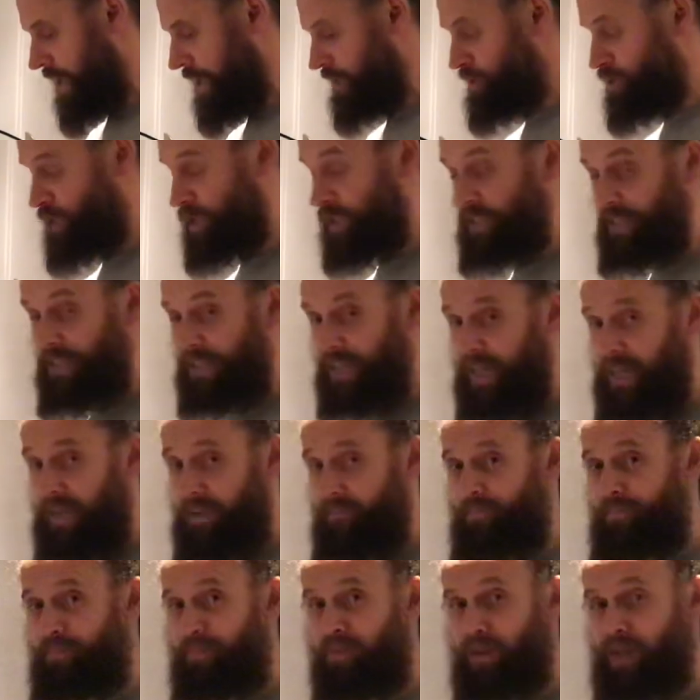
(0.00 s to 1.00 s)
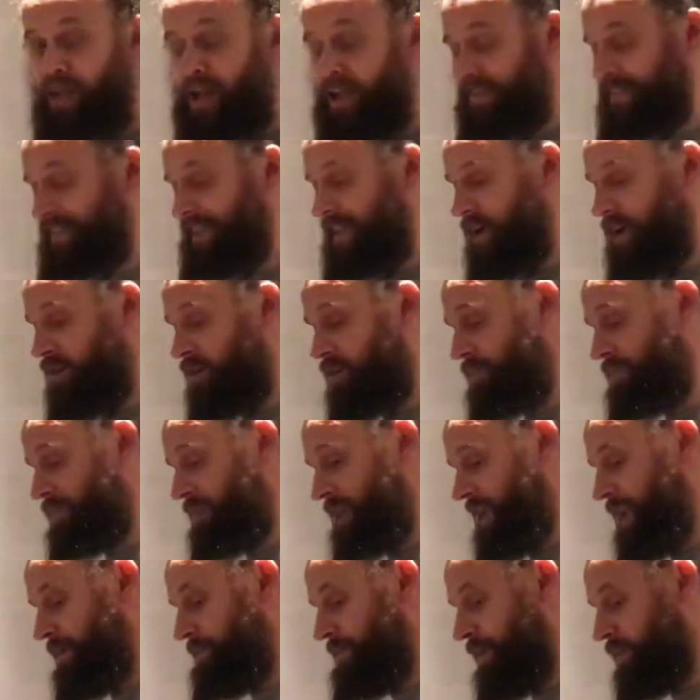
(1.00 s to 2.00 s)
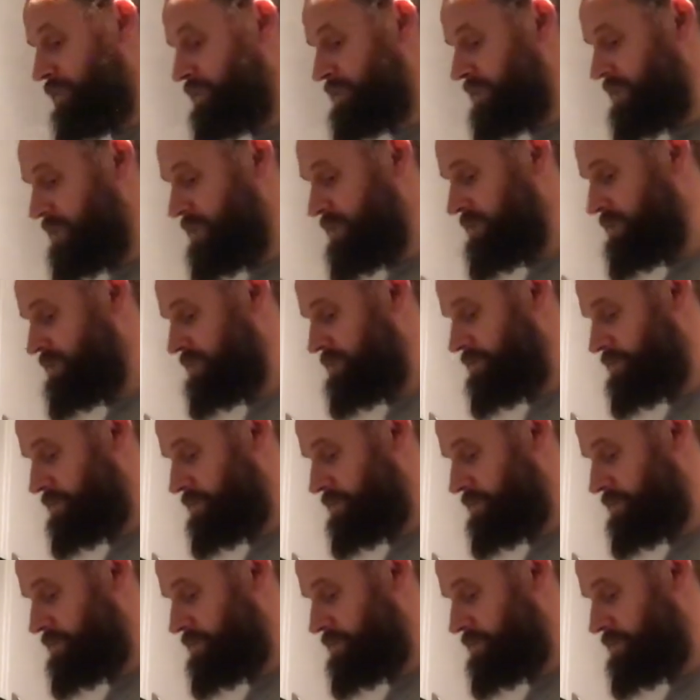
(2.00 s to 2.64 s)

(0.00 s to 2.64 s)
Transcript: As you can see, it has now completely melted,